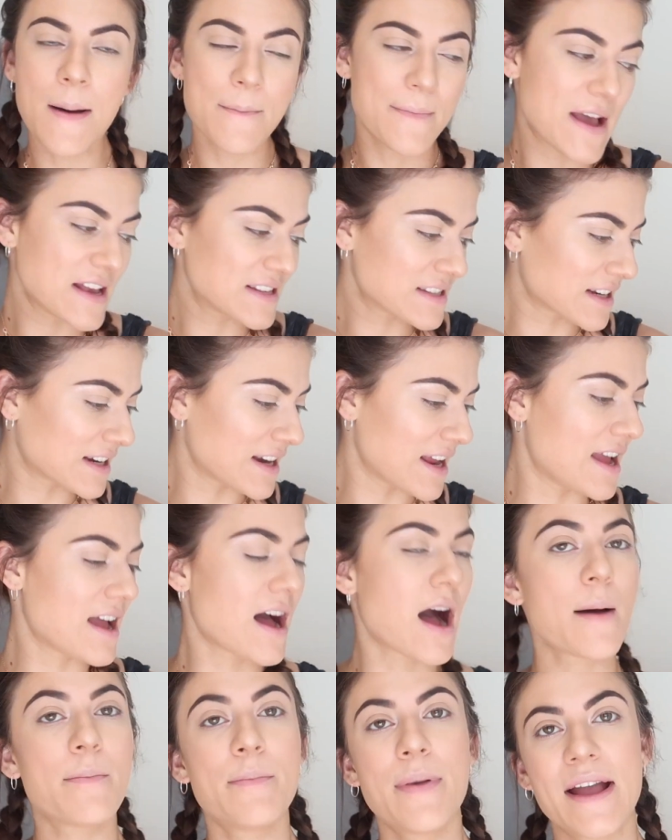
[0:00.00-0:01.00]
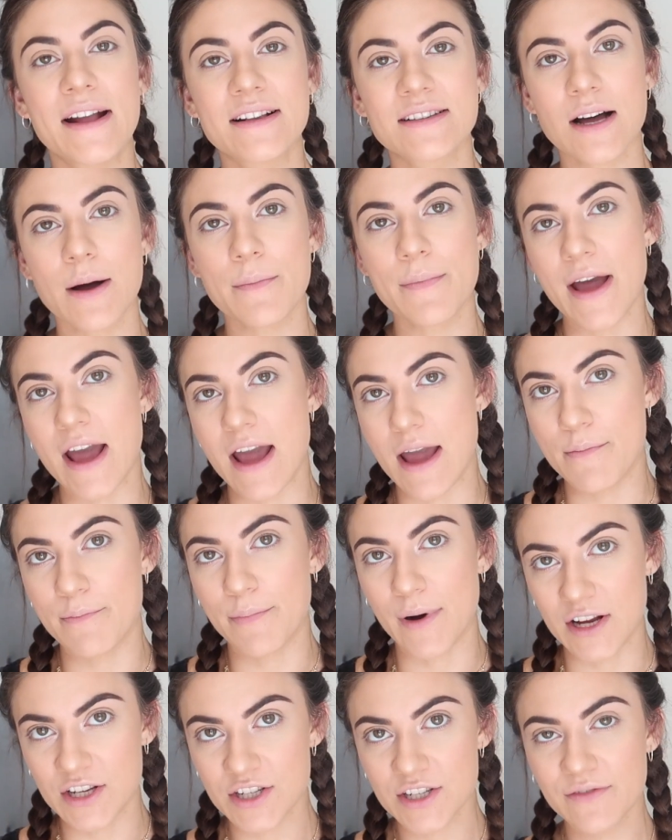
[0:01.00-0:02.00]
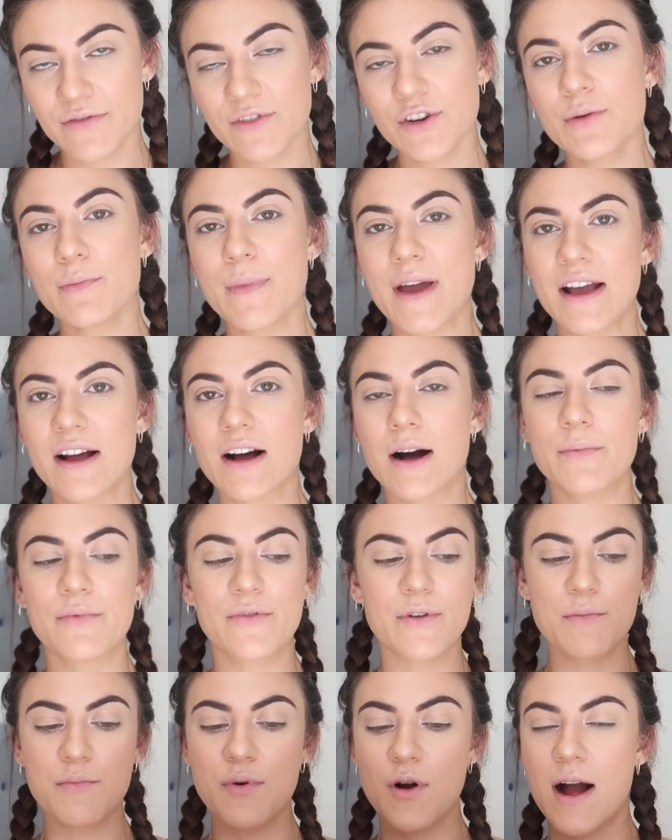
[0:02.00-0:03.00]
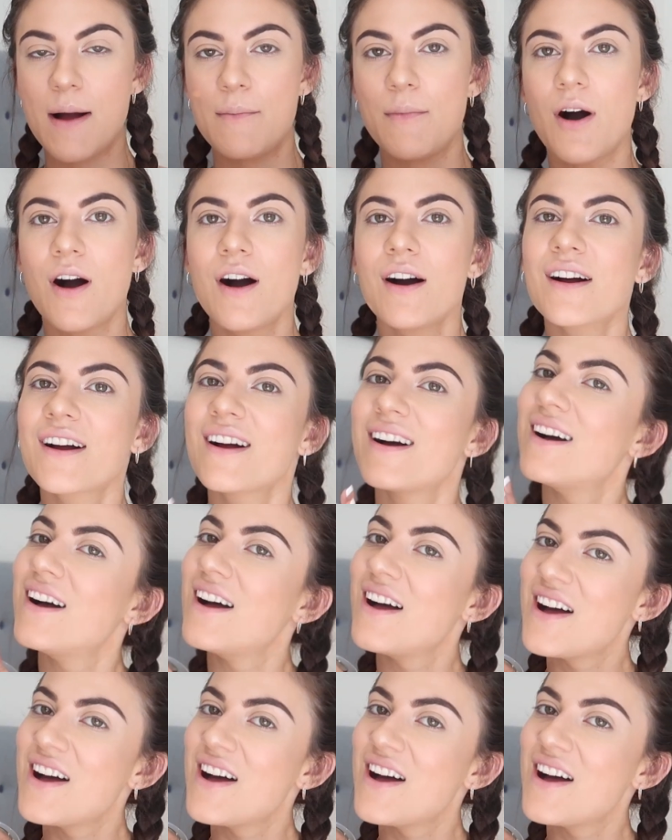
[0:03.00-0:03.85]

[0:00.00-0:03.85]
Basically I picked up a bunch of new makeup from Primark